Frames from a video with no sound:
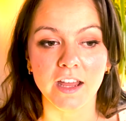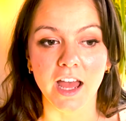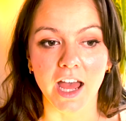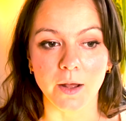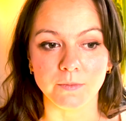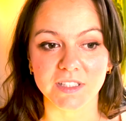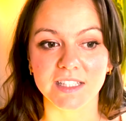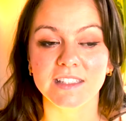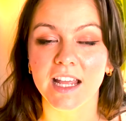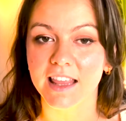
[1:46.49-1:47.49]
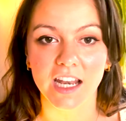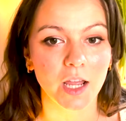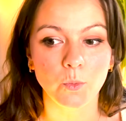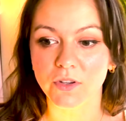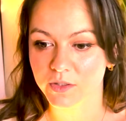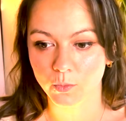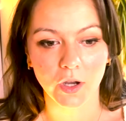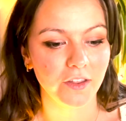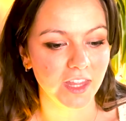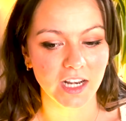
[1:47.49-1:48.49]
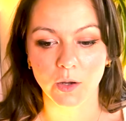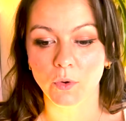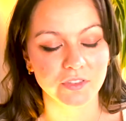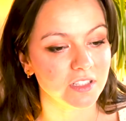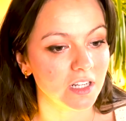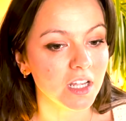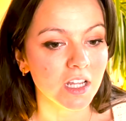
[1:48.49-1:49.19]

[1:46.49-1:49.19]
um, to say that I wasn't worthy and I wasn't